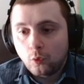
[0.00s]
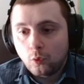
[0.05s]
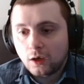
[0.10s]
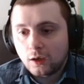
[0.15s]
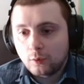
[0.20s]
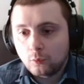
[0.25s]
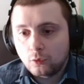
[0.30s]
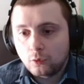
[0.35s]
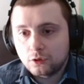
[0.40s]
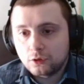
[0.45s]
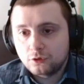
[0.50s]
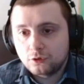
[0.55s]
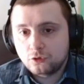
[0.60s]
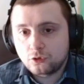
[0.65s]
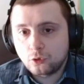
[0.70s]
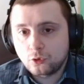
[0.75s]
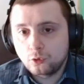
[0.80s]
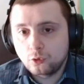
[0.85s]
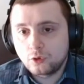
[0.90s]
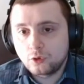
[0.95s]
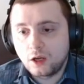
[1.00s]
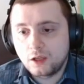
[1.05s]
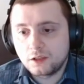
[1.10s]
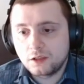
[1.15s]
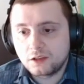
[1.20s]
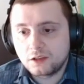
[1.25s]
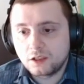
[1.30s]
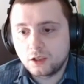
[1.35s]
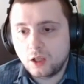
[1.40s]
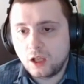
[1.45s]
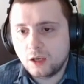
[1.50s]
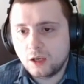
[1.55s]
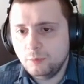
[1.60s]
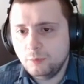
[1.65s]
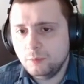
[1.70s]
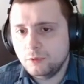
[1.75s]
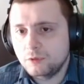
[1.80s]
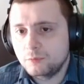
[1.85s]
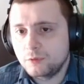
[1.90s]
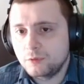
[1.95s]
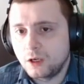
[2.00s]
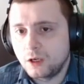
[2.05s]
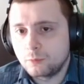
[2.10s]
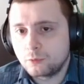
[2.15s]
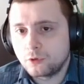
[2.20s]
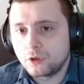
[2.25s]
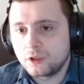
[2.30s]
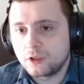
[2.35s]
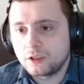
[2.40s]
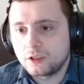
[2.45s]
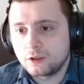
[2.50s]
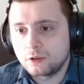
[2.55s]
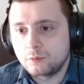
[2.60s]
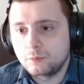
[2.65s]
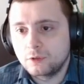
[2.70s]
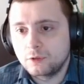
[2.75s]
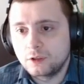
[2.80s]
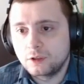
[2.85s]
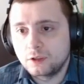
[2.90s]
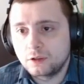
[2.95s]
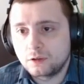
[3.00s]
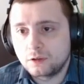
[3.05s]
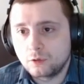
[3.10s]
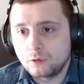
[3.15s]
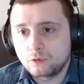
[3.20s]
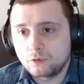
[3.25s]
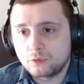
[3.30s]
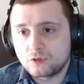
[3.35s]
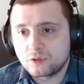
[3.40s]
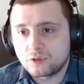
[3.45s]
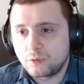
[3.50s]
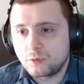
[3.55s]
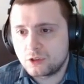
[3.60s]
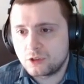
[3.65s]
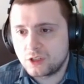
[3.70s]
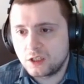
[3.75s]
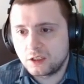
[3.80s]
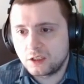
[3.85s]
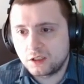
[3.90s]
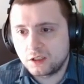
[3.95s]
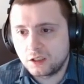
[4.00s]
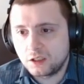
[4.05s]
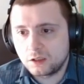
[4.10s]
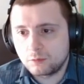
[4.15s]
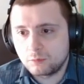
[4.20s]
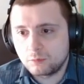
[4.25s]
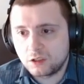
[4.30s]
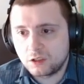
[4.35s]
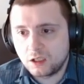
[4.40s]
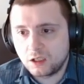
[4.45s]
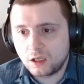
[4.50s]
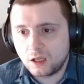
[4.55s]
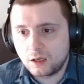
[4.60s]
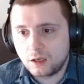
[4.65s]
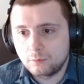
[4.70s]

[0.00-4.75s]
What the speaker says: I want to show you guys is that a lot of people have been upgrading their ability stones, which I'm not trying to say is a mistake.